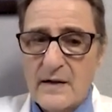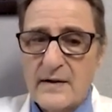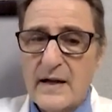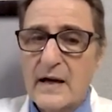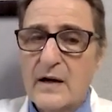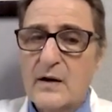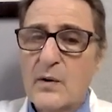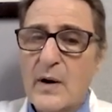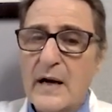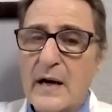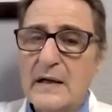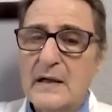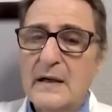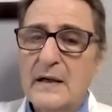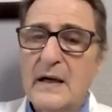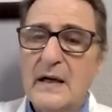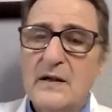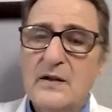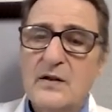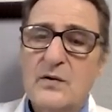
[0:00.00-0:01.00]
They
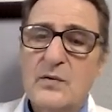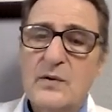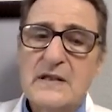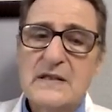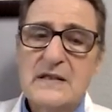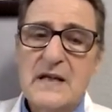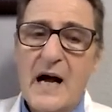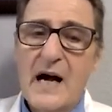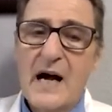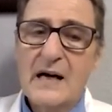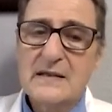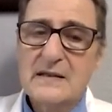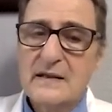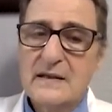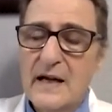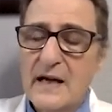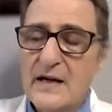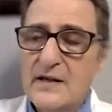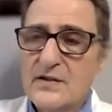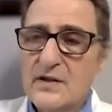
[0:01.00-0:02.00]
greatly increase
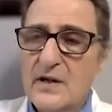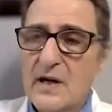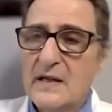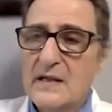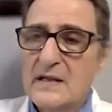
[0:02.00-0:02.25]
oxidation